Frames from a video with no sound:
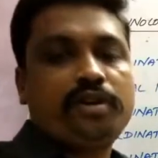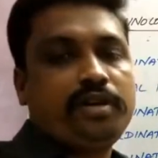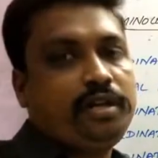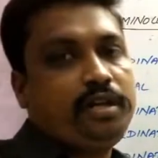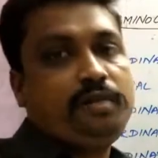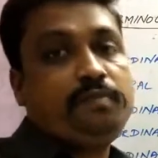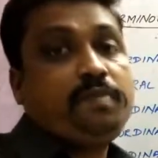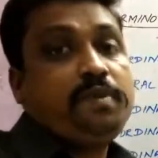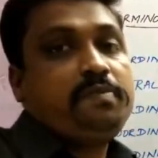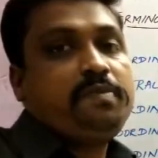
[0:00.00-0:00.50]

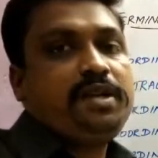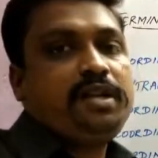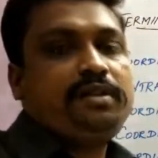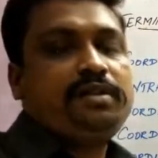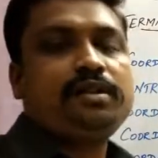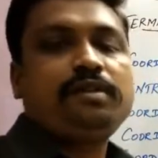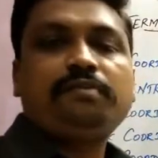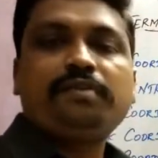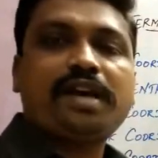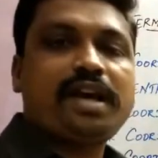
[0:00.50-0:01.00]
It may be
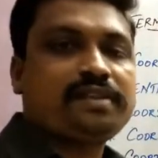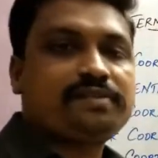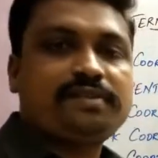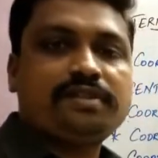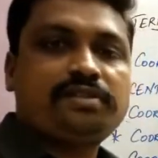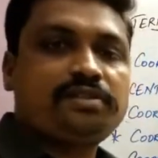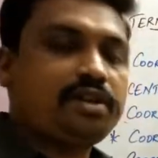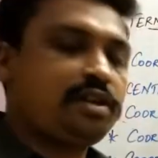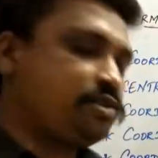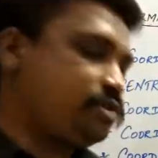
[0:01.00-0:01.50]
termed as
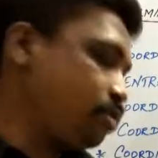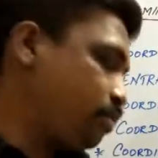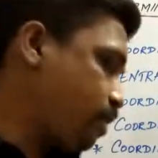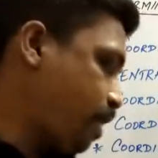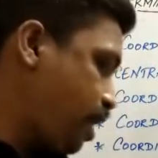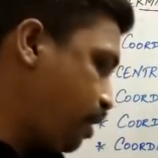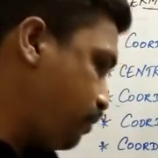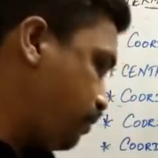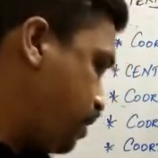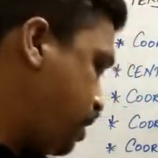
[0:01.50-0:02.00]
such also,
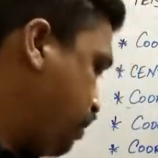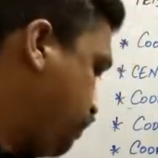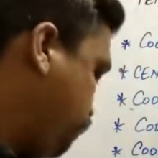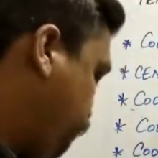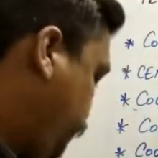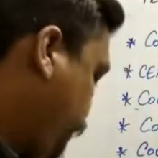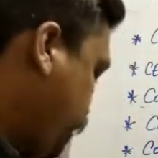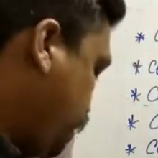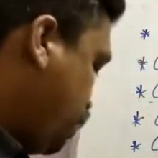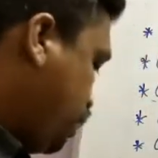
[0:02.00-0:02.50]
right? Then,
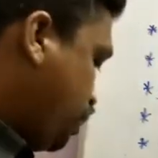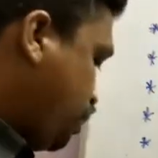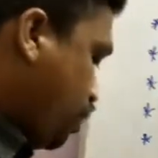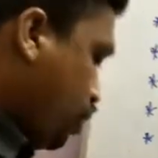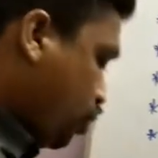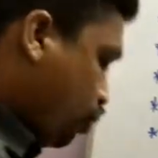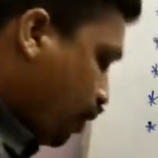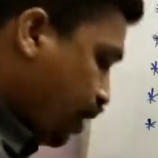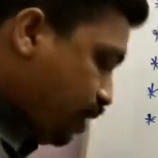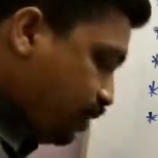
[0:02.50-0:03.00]

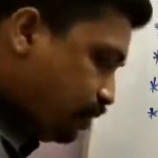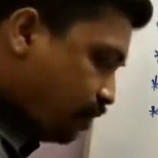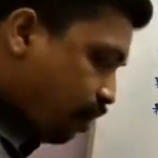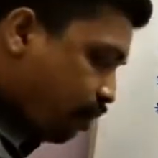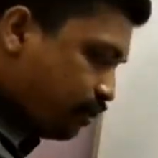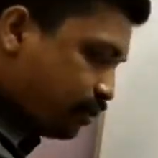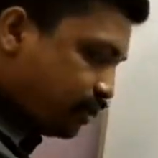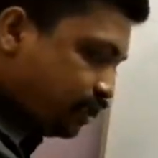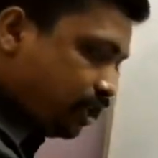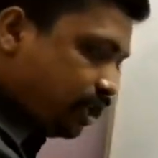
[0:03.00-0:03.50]
what is the
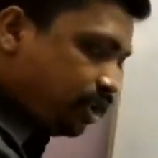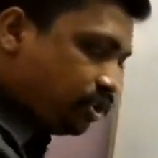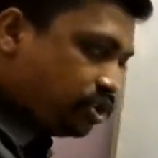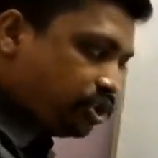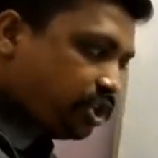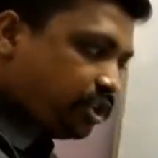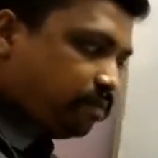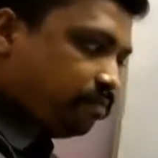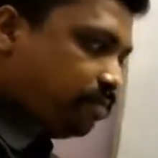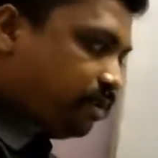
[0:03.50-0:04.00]

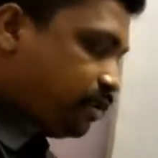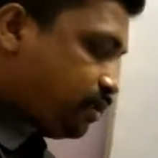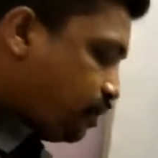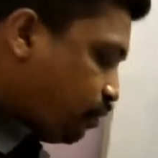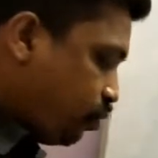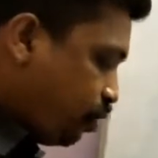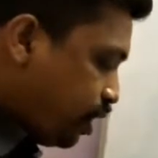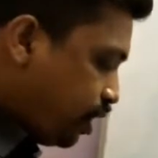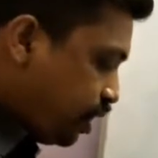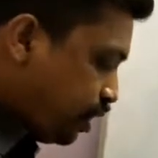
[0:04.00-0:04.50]
oxidation number,
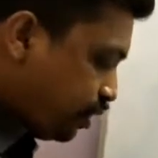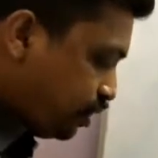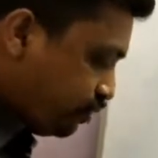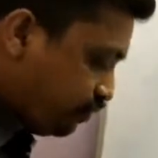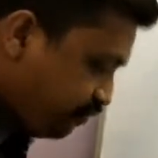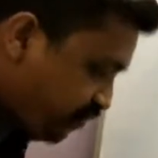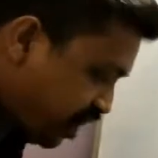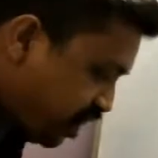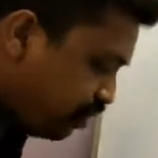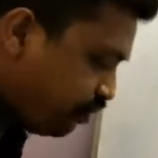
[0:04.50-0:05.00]
sir?
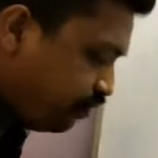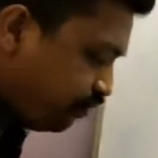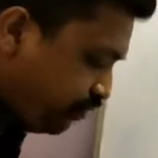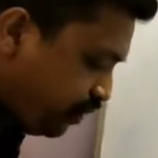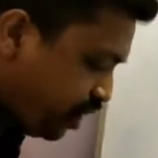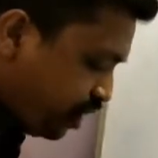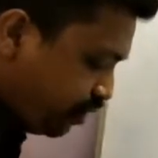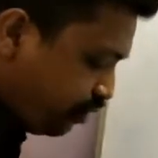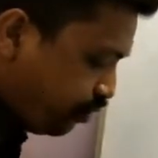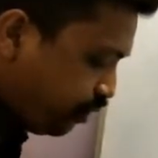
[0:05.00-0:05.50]
We
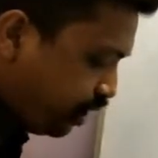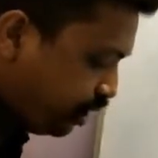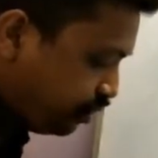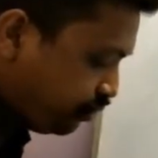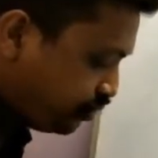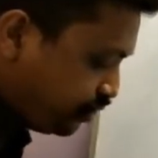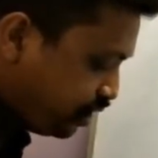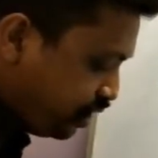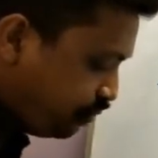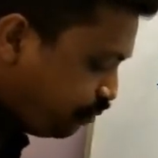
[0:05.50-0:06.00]
are going to
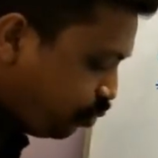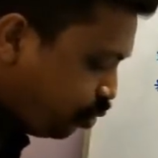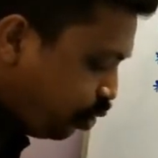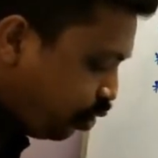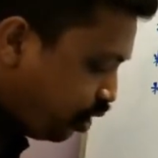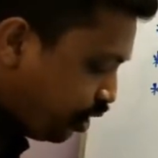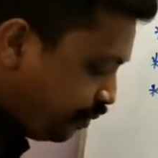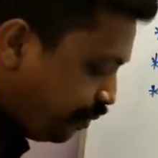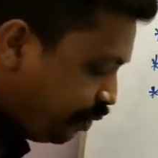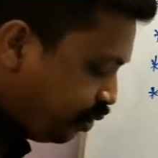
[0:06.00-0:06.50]
see
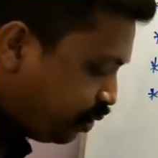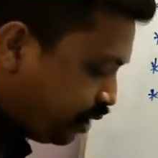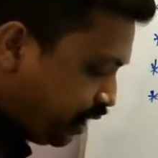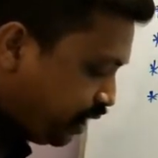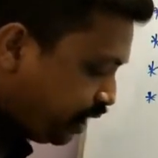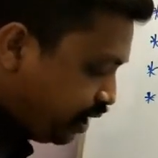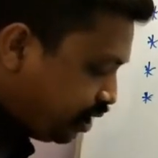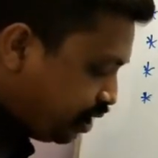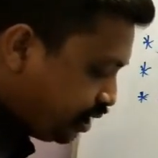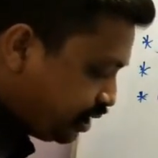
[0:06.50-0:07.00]
more about
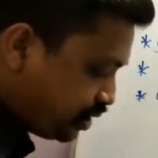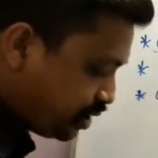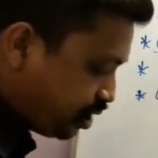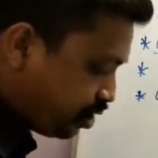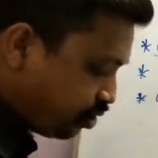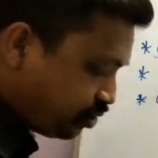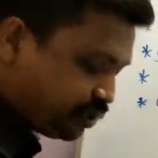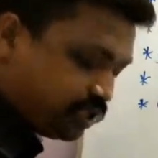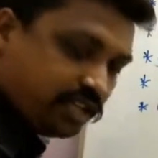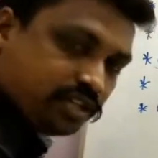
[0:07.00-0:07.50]
ligands and
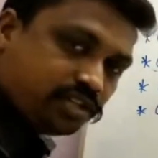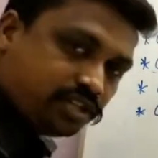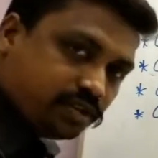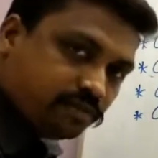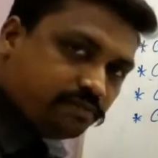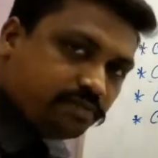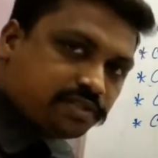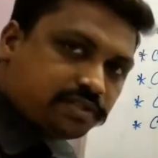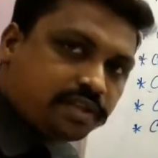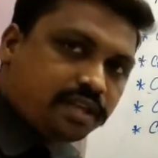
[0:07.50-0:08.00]
oxidation
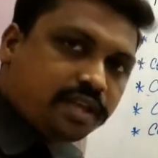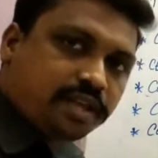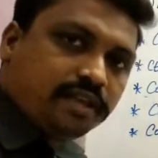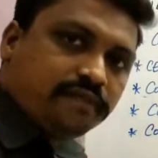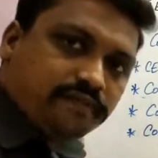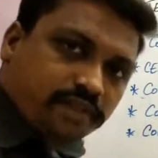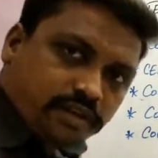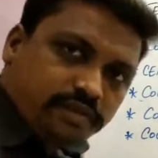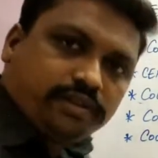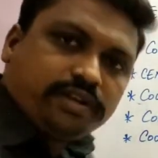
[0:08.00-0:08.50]
numbers.
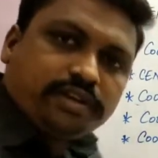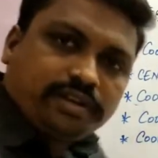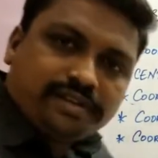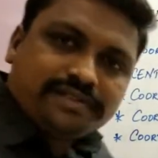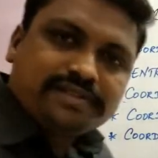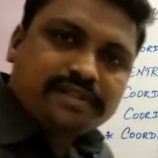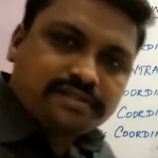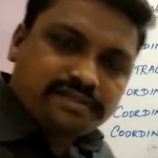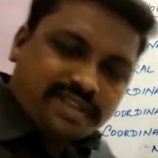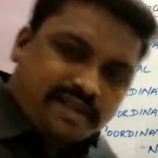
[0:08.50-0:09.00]
We are going to
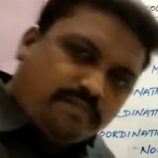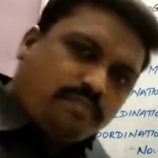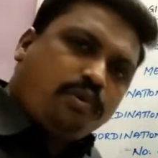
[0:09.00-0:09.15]
discuss some